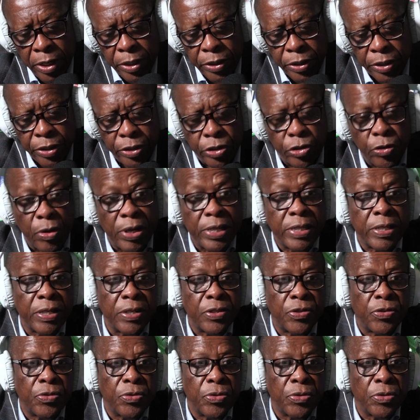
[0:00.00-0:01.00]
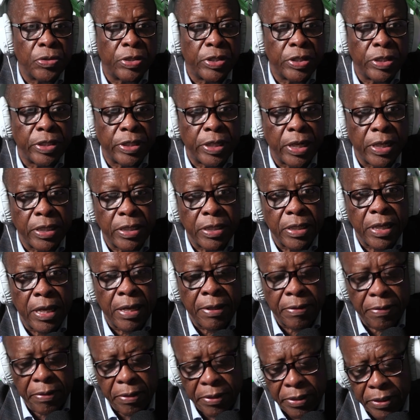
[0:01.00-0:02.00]
She joins us to discuss
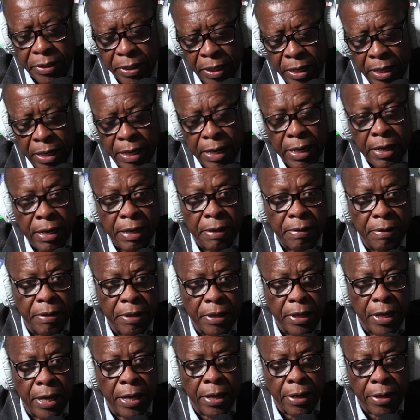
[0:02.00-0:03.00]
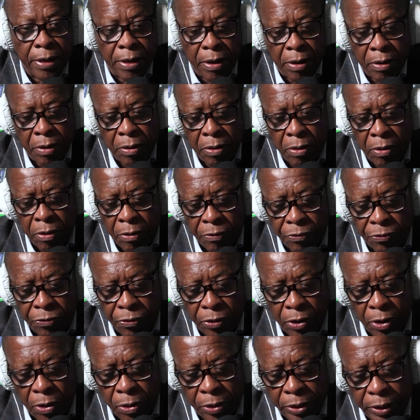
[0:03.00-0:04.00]
ethics in the area
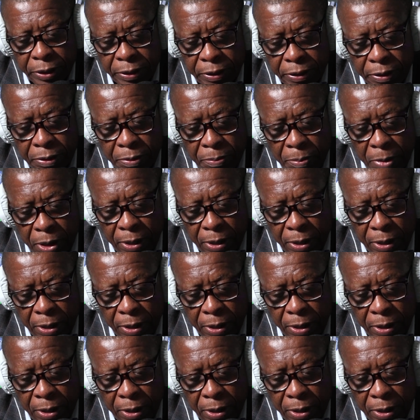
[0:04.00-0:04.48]
of auditing.